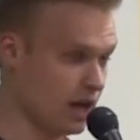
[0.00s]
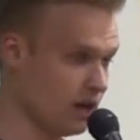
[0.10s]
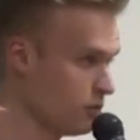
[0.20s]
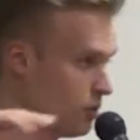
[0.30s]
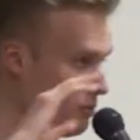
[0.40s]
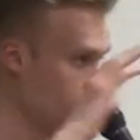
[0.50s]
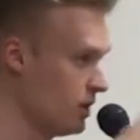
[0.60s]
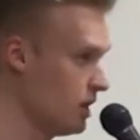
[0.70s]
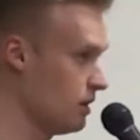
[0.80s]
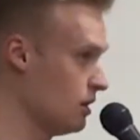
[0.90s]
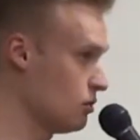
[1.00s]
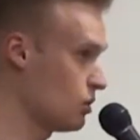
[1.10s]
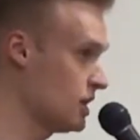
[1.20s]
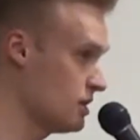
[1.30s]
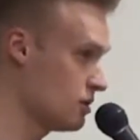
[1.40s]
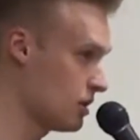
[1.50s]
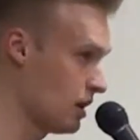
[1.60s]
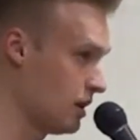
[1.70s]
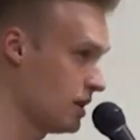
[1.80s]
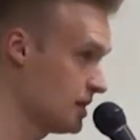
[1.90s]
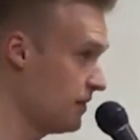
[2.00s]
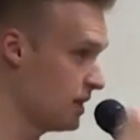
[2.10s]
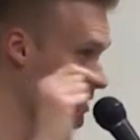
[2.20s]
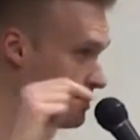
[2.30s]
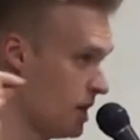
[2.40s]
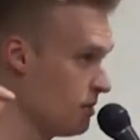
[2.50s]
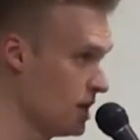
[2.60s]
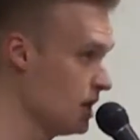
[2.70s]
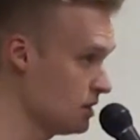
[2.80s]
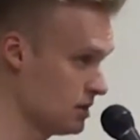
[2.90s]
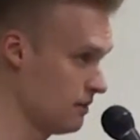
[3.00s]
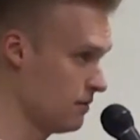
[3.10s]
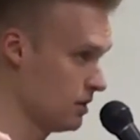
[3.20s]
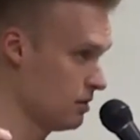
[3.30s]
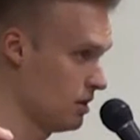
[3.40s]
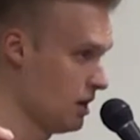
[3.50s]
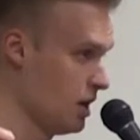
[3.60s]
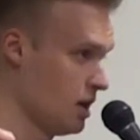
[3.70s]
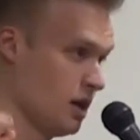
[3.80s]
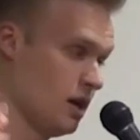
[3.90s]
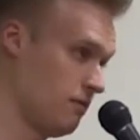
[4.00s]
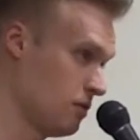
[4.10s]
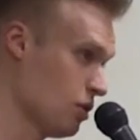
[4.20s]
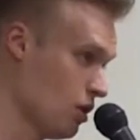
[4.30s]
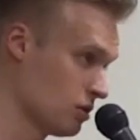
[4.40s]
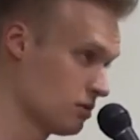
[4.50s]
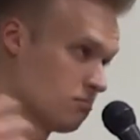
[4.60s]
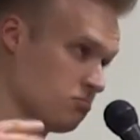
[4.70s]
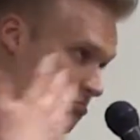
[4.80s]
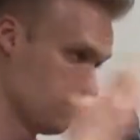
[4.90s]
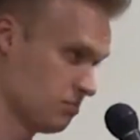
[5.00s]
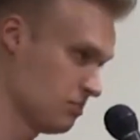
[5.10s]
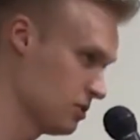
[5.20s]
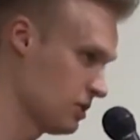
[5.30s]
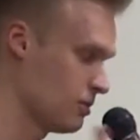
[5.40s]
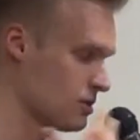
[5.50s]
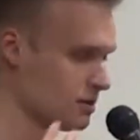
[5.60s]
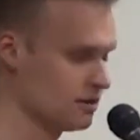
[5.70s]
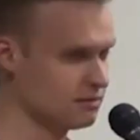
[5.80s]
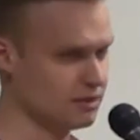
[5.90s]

If you're very into history, this fact is maybe interesting for you. If you're not, she wasn't.